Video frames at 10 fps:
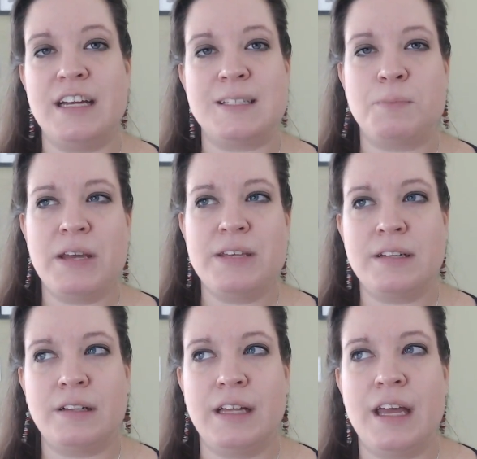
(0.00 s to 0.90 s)
and it's
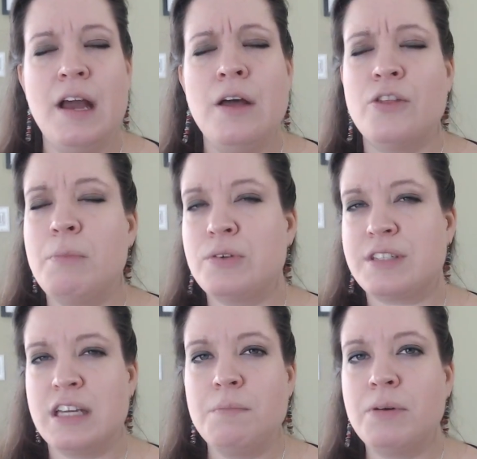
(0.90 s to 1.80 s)
basically the
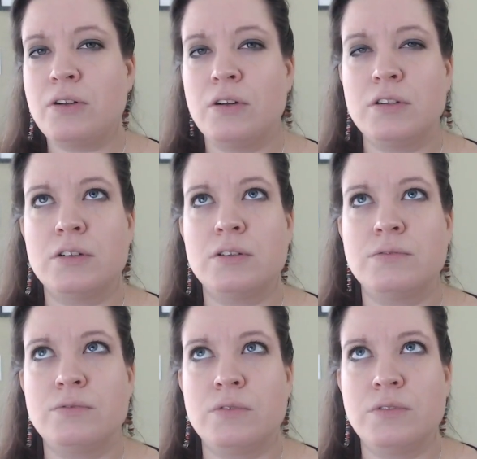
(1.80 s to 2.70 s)
most
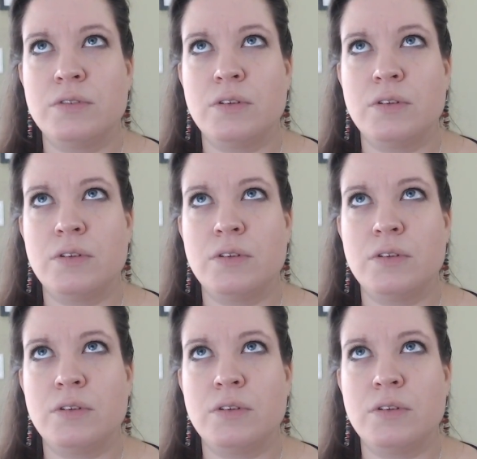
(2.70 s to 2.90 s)
typical